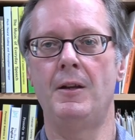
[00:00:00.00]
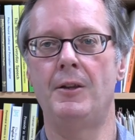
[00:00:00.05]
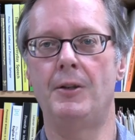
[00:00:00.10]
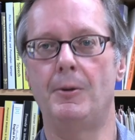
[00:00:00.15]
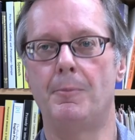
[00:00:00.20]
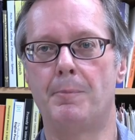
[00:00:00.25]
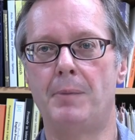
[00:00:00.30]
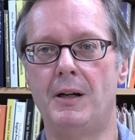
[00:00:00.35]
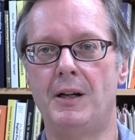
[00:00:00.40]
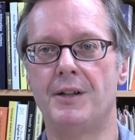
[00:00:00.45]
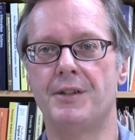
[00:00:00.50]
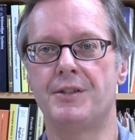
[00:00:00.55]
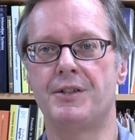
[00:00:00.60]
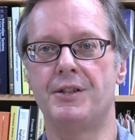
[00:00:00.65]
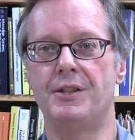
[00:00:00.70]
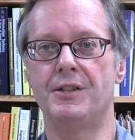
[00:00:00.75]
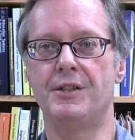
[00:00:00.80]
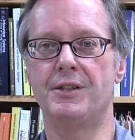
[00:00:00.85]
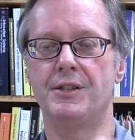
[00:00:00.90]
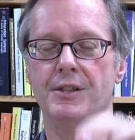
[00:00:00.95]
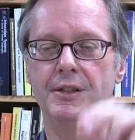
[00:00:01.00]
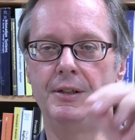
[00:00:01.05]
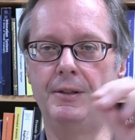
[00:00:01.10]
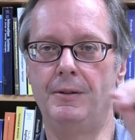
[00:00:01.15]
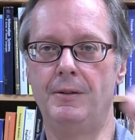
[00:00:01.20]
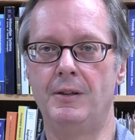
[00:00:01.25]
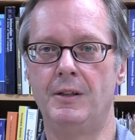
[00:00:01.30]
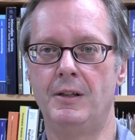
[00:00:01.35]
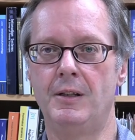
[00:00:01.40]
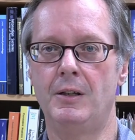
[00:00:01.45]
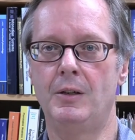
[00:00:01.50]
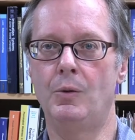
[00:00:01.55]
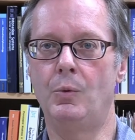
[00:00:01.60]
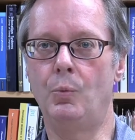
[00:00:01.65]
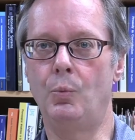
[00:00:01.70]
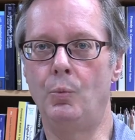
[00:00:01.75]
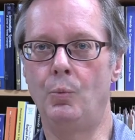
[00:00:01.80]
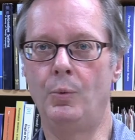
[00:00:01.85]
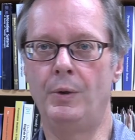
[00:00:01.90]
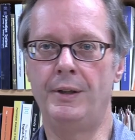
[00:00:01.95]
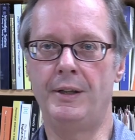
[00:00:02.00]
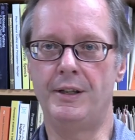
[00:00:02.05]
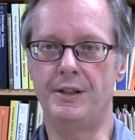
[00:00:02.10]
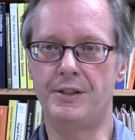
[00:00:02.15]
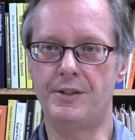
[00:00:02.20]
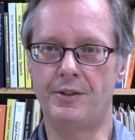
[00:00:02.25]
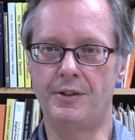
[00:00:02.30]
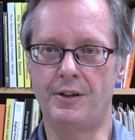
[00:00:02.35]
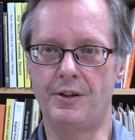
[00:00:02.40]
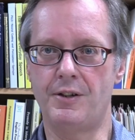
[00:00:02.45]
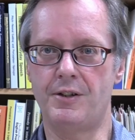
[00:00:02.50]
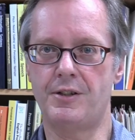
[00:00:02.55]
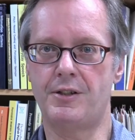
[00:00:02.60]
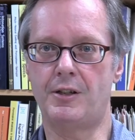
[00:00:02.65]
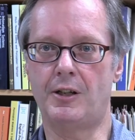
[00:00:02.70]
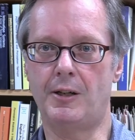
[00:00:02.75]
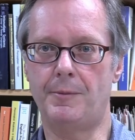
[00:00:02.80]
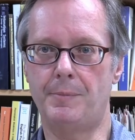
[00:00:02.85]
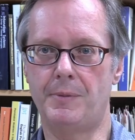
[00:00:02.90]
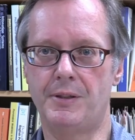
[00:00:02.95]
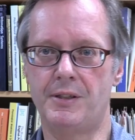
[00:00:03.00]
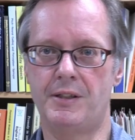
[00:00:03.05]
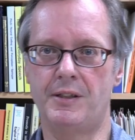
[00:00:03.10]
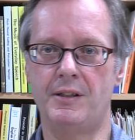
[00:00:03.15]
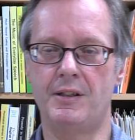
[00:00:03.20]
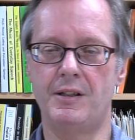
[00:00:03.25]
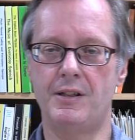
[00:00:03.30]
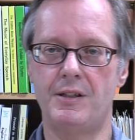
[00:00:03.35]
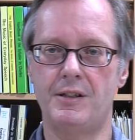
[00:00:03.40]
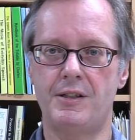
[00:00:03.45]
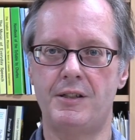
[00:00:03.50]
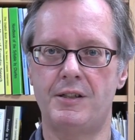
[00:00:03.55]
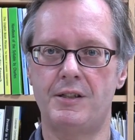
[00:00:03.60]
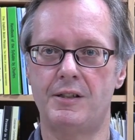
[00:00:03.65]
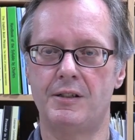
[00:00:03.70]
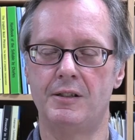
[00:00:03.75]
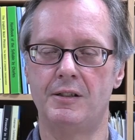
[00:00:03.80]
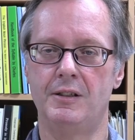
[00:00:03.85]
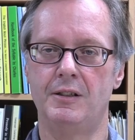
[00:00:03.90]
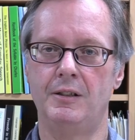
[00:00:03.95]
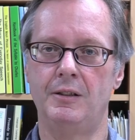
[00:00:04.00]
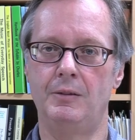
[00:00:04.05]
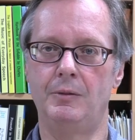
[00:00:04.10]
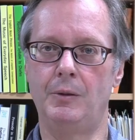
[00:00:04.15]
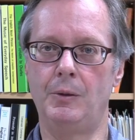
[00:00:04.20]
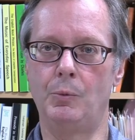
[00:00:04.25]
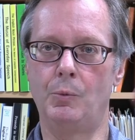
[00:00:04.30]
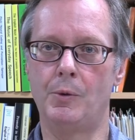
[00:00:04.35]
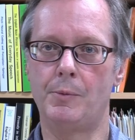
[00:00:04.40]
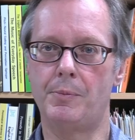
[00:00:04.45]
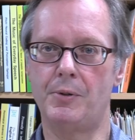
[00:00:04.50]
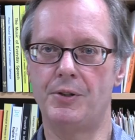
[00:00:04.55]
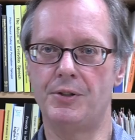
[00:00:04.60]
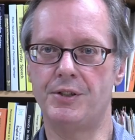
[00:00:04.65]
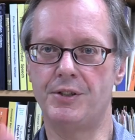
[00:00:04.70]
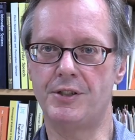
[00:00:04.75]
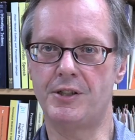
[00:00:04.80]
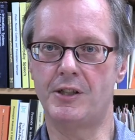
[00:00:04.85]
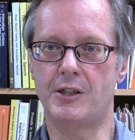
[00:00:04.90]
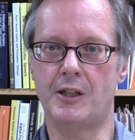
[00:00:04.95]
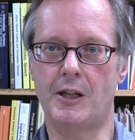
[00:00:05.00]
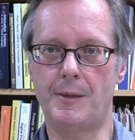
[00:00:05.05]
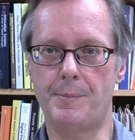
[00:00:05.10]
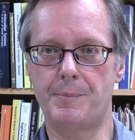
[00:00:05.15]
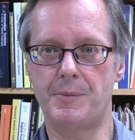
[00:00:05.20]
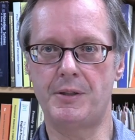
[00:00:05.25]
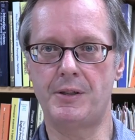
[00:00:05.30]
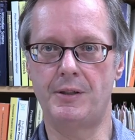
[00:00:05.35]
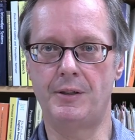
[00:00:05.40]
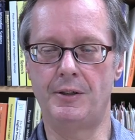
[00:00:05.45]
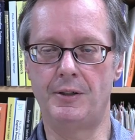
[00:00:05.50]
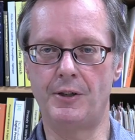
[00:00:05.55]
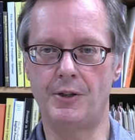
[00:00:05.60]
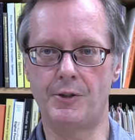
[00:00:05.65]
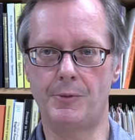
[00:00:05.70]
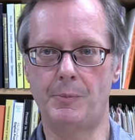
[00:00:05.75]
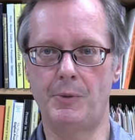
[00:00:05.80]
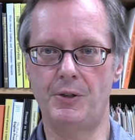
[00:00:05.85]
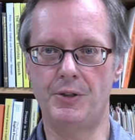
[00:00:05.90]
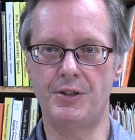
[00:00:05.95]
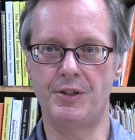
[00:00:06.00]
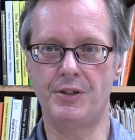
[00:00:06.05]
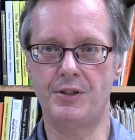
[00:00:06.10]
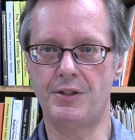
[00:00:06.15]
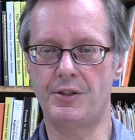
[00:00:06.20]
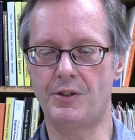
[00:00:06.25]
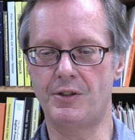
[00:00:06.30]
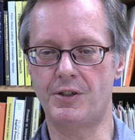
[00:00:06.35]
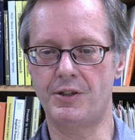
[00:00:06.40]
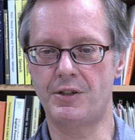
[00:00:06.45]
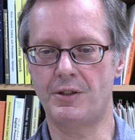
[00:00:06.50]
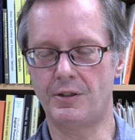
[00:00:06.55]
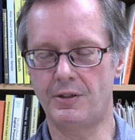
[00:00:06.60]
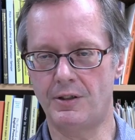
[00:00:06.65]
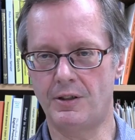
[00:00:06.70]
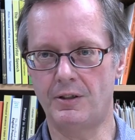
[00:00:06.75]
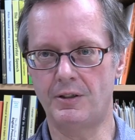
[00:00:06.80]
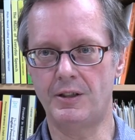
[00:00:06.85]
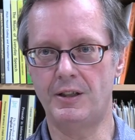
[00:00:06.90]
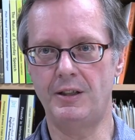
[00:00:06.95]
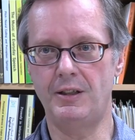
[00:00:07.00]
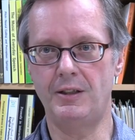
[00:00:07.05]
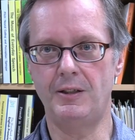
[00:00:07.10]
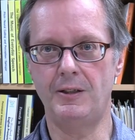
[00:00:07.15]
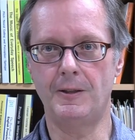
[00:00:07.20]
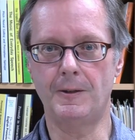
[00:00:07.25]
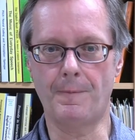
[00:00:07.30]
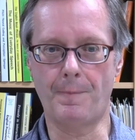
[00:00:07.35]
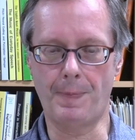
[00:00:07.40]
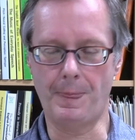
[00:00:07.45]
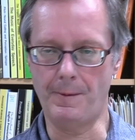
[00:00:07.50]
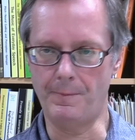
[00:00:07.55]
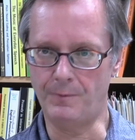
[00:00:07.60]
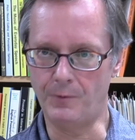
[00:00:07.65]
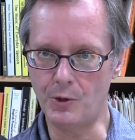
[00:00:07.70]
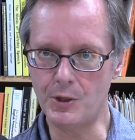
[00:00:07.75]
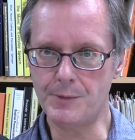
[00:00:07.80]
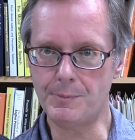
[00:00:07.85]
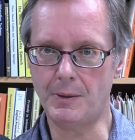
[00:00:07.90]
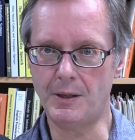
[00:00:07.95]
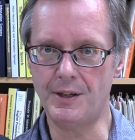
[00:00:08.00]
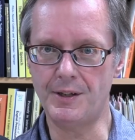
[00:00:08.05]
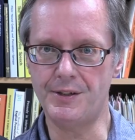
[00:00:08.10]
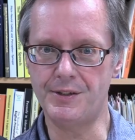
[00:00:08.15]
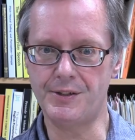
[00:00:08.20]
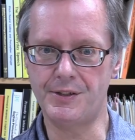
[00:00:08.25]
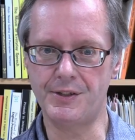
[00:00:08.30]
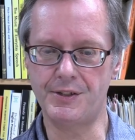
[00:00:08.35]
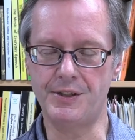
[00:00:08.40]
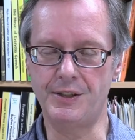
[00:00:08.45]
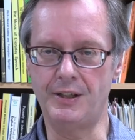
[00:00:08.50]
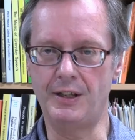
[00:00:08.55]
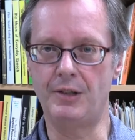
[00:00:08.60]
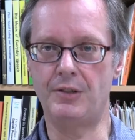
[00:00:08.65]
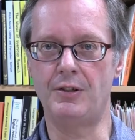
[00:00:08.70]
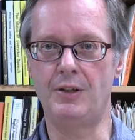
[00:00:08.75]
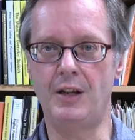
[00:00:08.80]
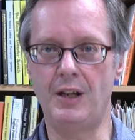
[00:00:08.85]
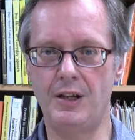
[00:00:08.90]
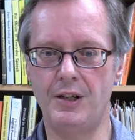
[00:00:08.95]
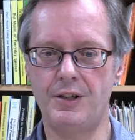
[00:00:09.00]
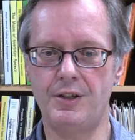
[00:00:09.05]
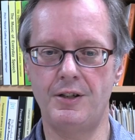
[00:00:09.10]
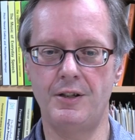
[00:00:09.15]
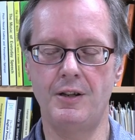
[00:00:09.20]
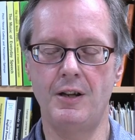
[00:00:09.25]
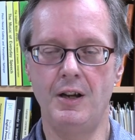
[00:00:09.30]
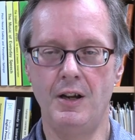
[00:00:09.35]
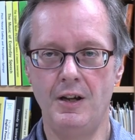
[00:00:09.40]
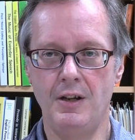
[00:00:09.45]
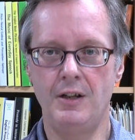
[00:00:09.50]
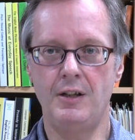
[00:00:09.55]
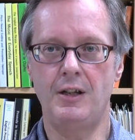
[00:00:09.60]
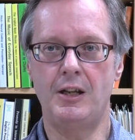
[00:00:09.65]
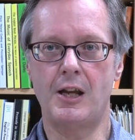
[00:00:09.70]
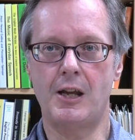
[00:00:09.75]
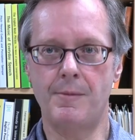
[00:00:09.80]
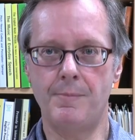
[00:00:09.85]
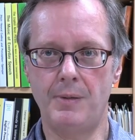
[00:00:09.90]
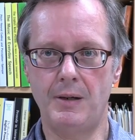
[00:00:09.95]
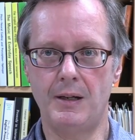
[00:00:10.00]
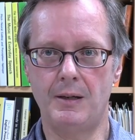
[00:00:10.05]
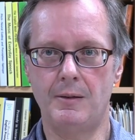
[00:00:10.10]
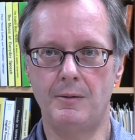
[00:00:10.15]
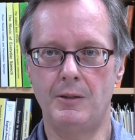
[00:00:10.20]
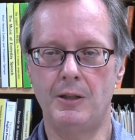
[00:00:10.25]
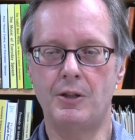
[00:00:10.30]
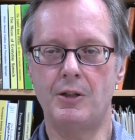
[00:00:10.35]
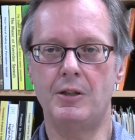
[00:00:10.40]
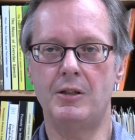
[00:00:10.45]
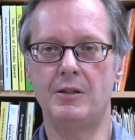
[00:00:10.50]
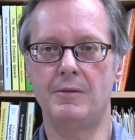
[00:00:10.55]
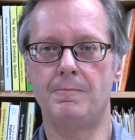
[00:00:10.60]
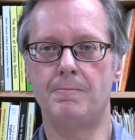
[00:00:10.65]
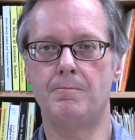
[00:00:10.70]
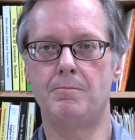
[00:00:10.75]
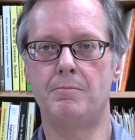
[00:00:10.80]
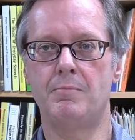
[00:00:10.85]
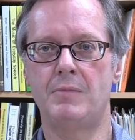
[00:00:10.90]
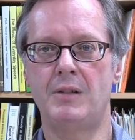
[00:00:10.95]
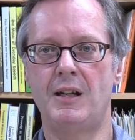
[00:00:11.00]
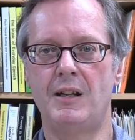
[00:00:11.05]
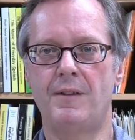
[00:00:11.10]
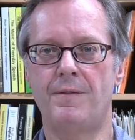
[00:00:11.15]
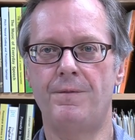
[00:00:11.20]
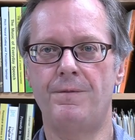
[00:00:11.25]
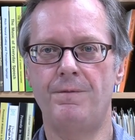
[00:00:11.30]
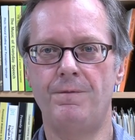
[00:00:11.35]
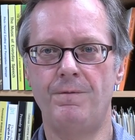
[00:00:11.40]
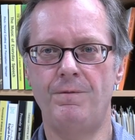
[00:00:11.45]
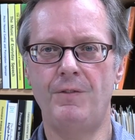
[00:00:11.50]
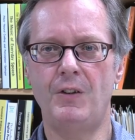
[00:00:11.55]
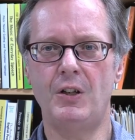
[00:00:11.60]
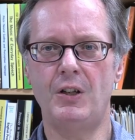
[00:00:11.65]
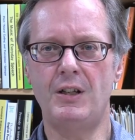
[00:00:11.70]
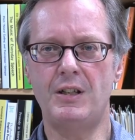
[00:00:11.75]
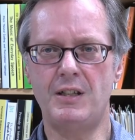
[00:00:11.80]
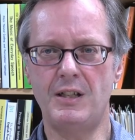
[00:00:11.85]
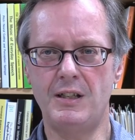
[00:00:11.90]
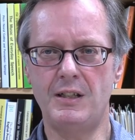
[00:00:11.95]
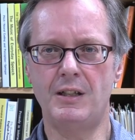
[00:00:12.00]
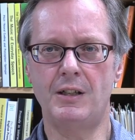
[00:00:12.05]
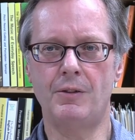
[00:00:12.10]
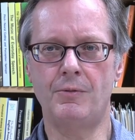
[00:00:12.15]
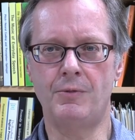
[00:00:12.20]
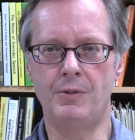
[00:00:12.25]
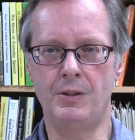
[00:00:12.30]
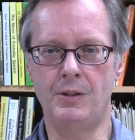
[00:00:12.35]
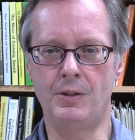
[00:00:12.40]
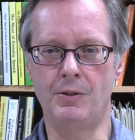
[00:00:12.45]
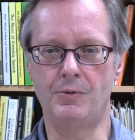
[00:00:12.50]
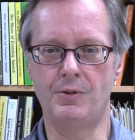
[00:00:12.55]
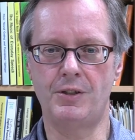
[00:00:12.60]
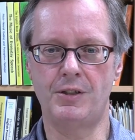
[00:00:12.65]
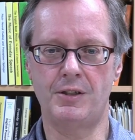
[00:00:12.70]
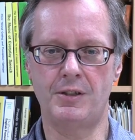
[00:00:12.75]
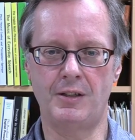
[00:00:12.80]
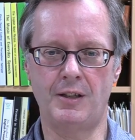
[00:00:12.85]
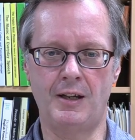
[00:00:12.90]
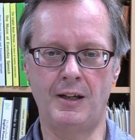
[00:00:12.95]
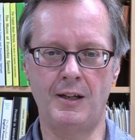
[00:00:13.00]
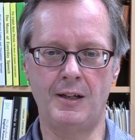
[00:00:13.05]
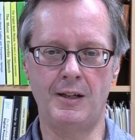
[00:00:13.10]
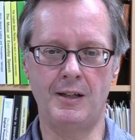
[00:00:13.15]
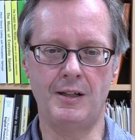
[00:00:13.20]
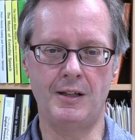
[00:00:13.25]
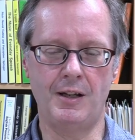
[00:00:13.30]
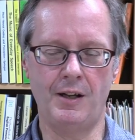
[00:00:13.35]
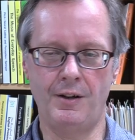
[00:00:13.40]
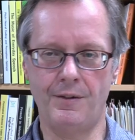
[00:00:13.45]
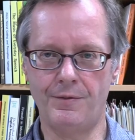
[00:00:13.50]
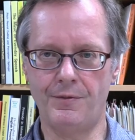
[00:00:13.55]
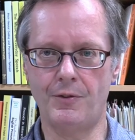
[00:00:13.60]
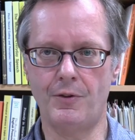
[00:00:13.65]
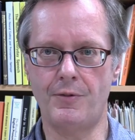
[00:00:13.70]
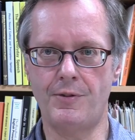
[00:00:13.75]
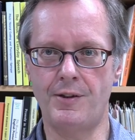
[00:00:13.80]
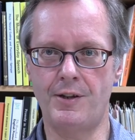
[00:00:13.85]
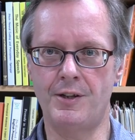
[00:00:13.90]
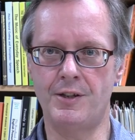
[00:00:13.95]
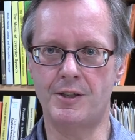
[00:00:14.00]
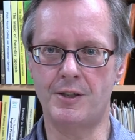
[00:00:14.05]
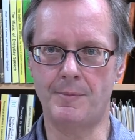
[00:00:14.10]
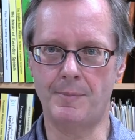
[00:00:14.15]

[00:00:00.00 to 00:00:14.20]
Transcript: their pauses and when they start and stop a sentence, when one person stops and another person starts talking, the voice pauses and the intonation. You can take very detailed notes and infer things